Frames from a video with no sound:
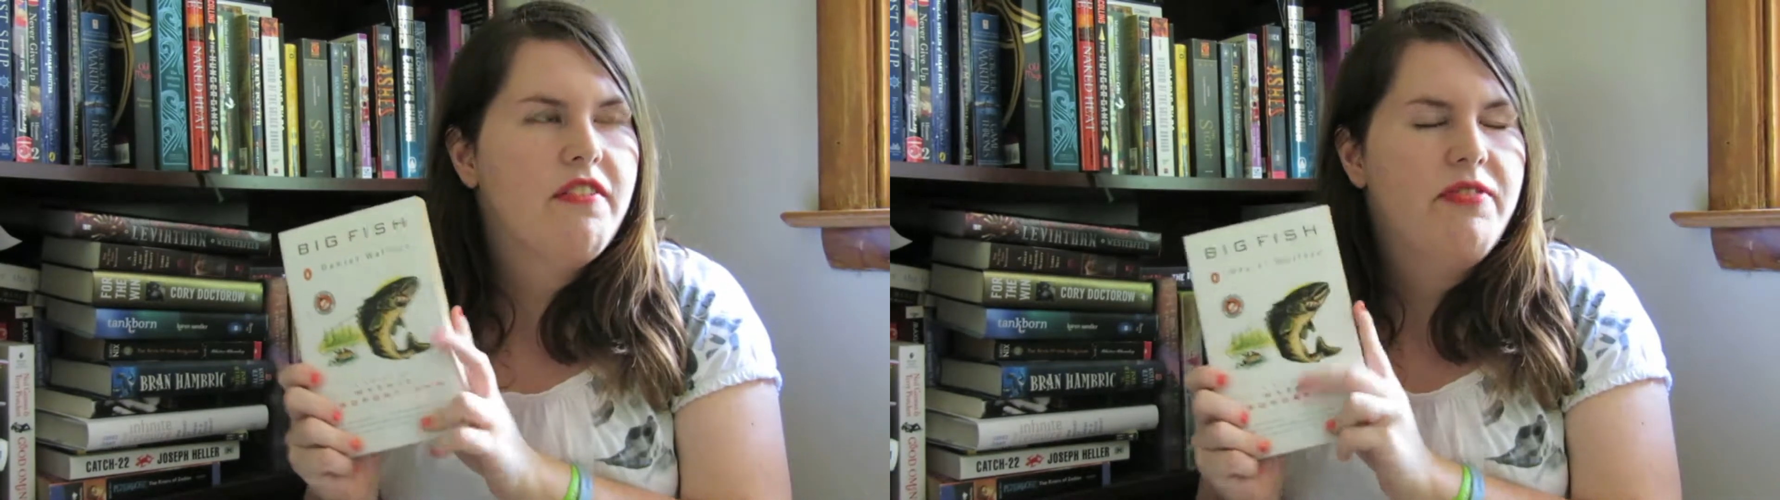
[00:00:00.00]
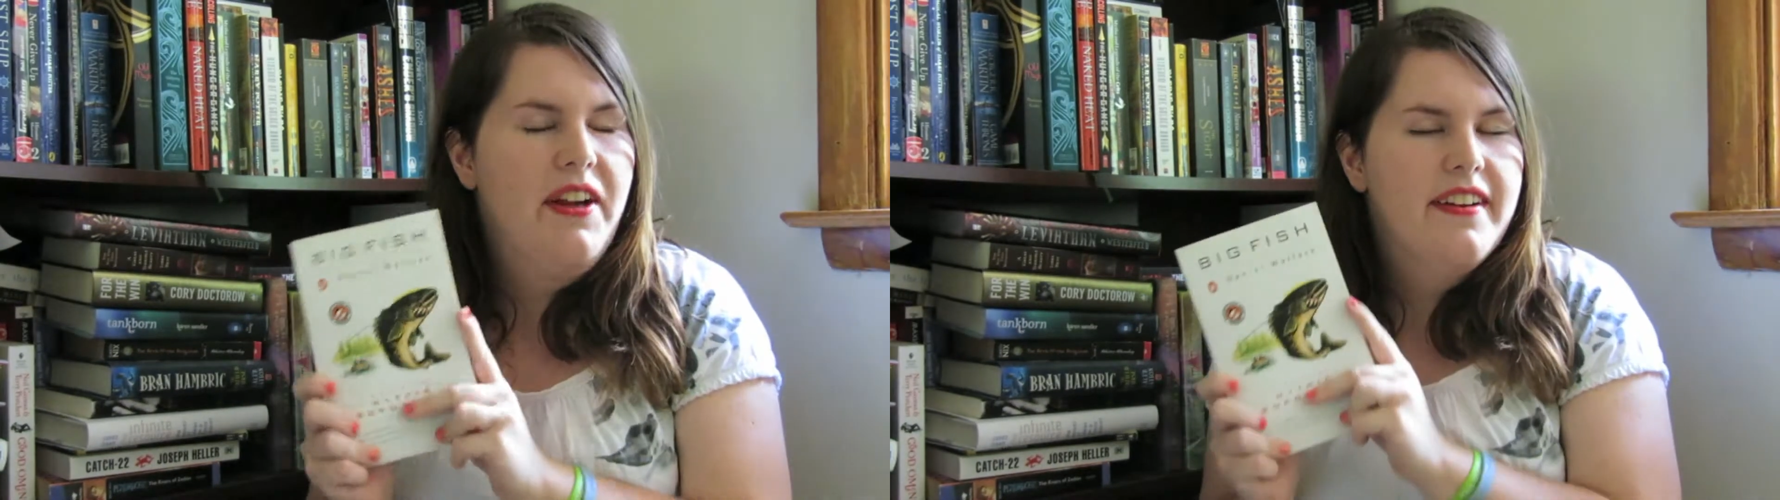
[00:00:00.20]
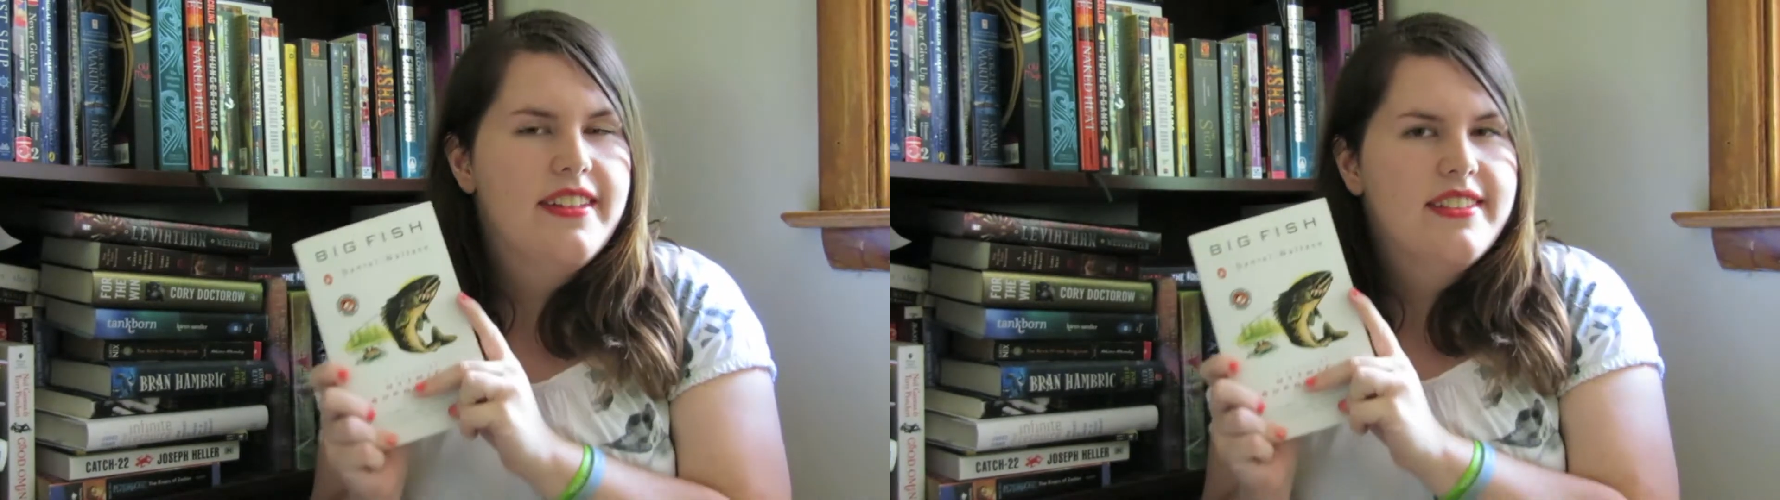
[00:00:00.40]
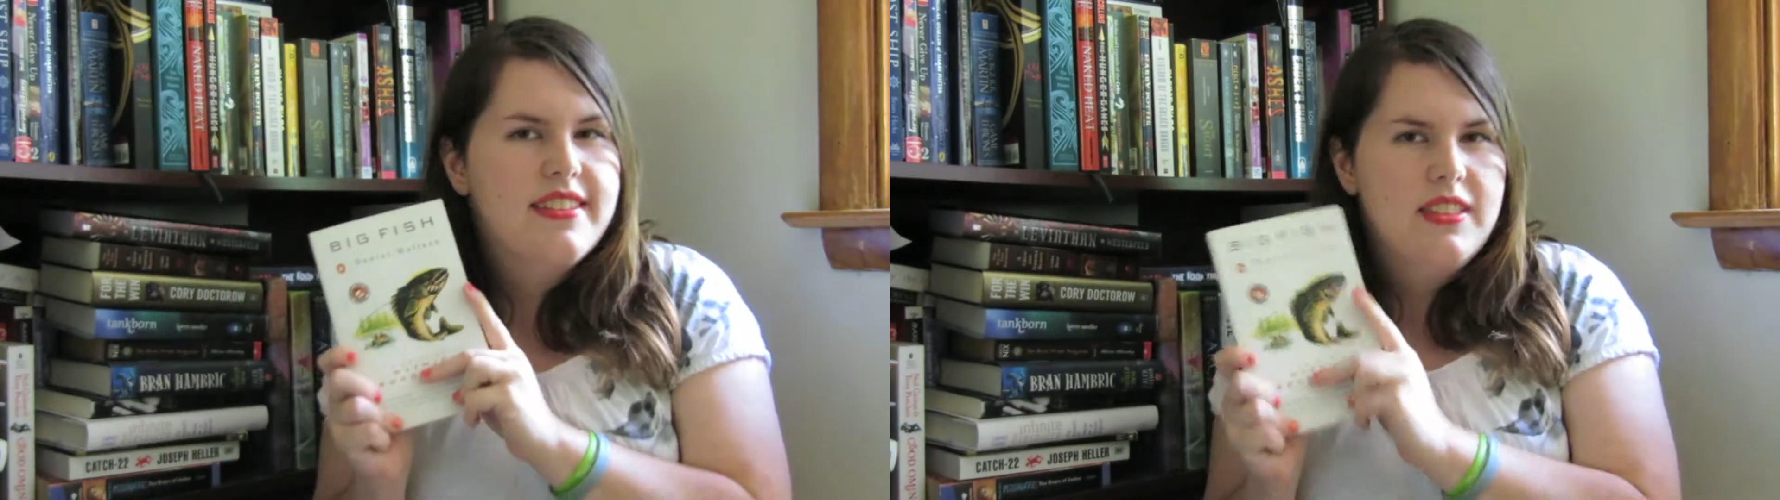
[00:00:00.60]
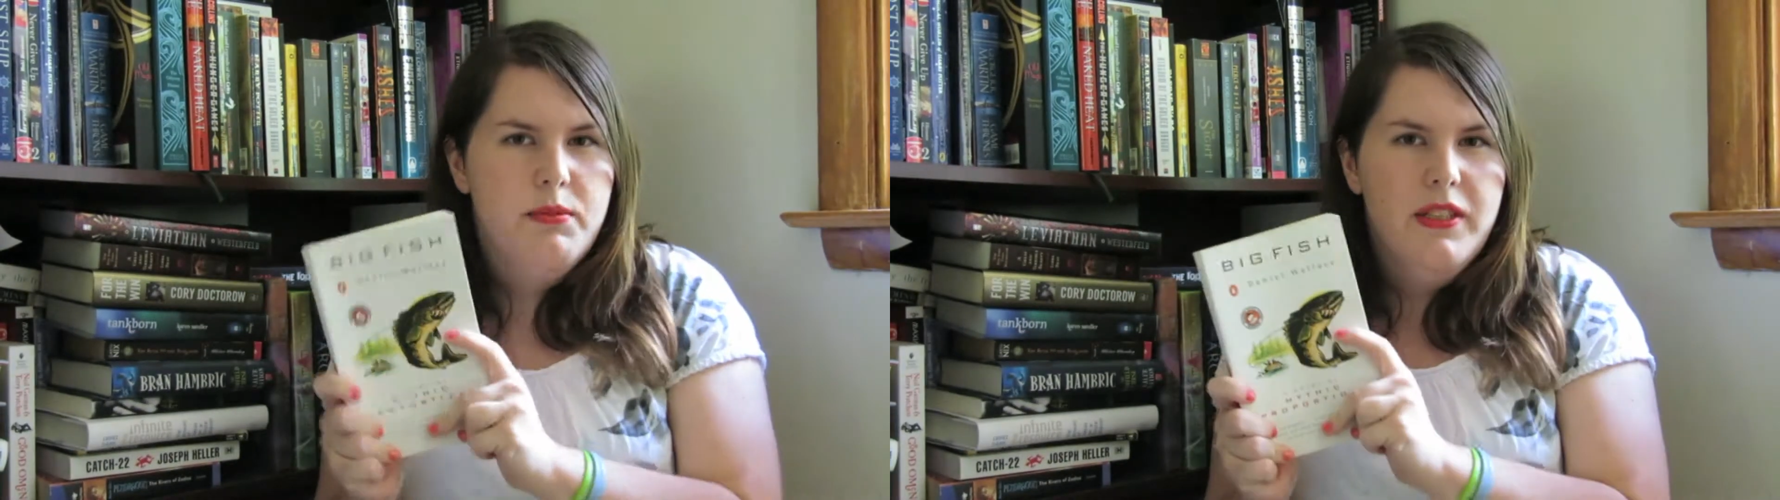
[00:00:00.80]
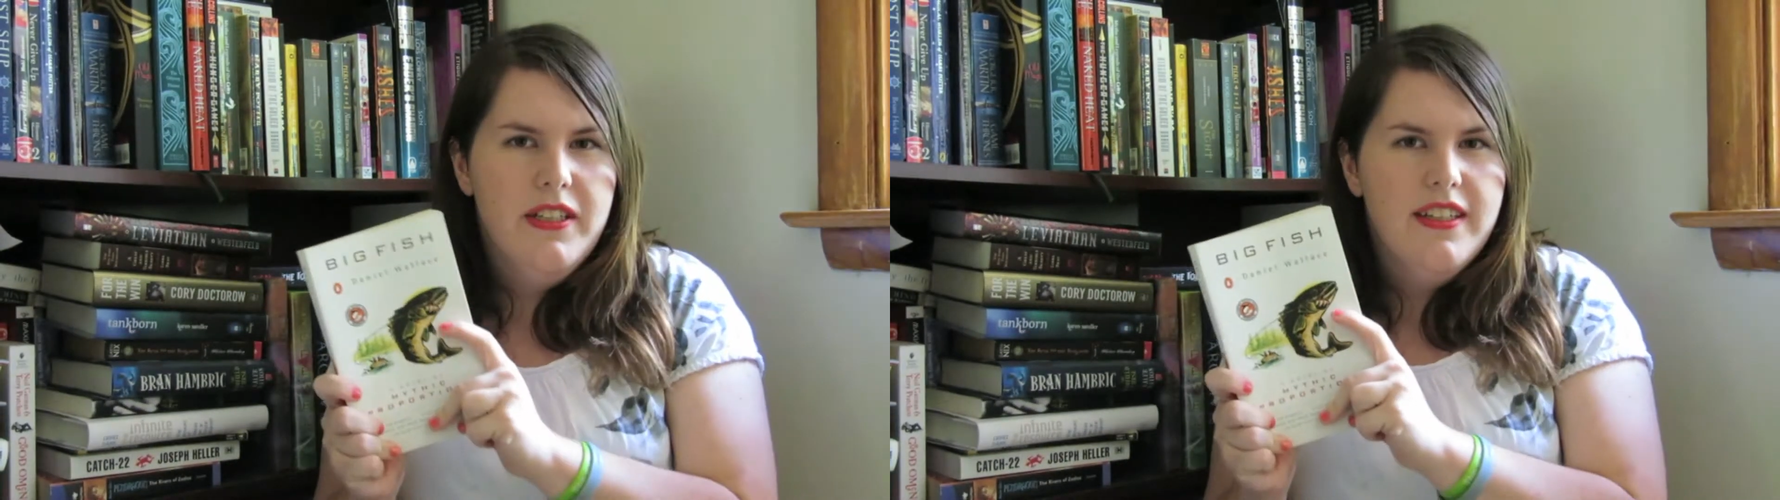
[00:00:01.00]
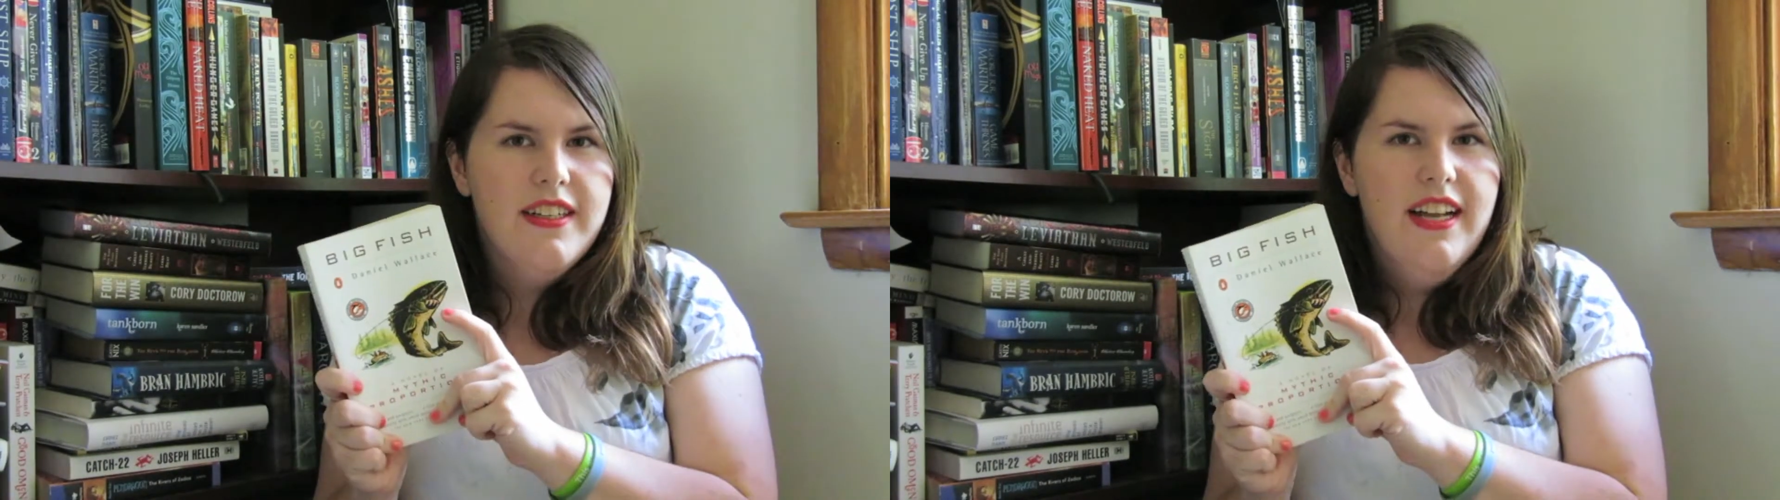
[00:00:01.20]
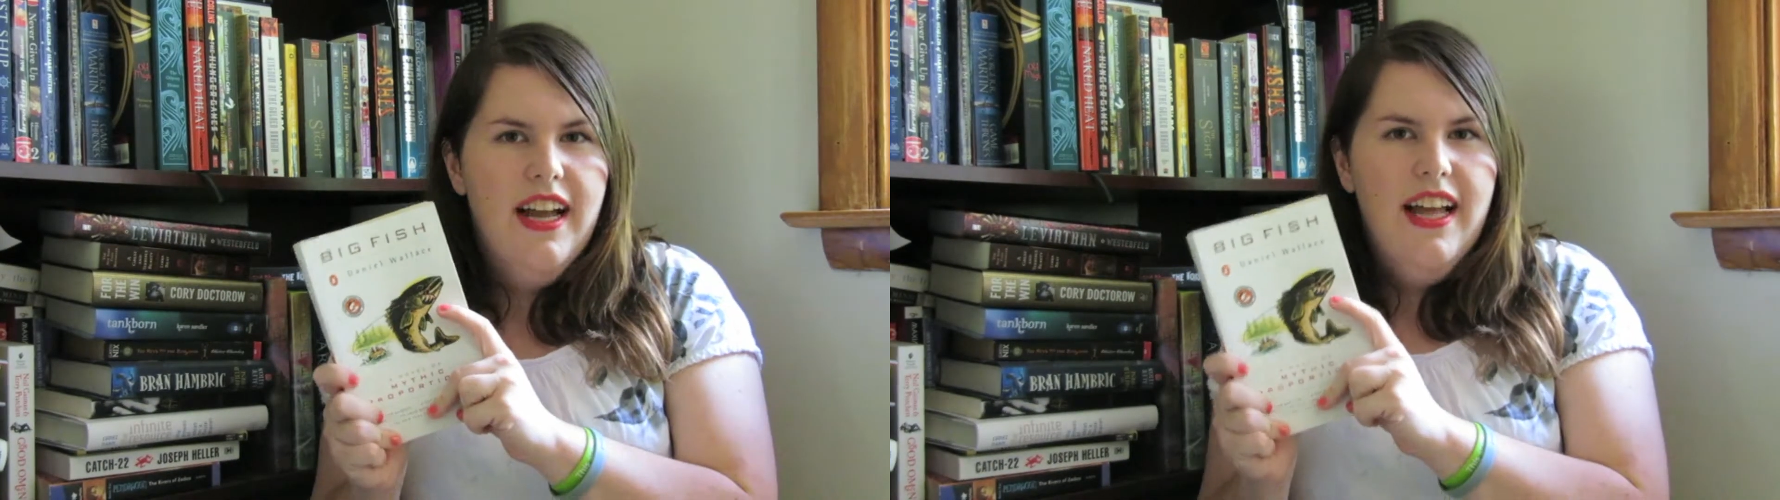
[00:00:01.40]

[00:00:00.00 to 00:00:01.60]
very similar.